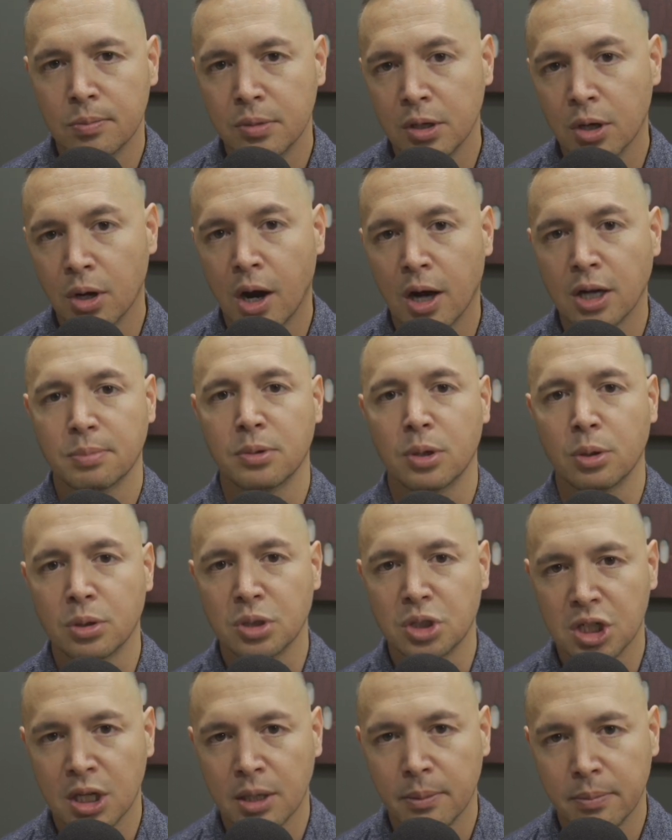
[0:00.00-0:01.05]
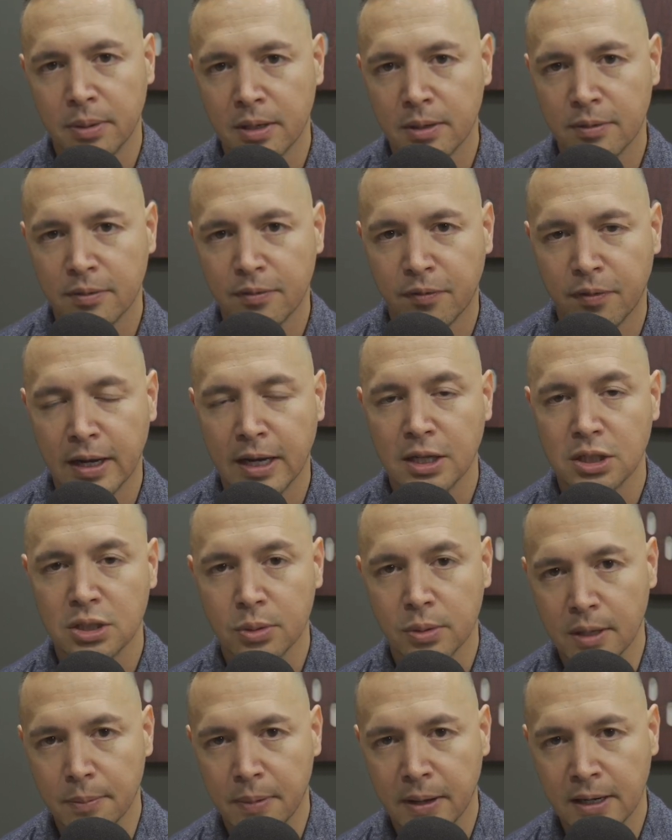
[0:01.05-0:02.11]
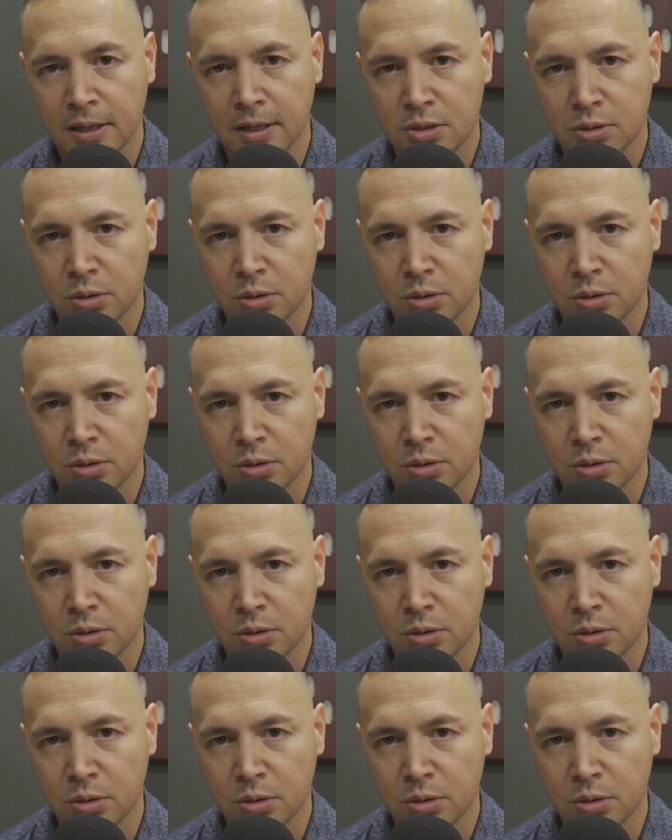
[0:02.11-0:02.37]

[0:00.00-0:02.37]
entrepreneurship and financial independence,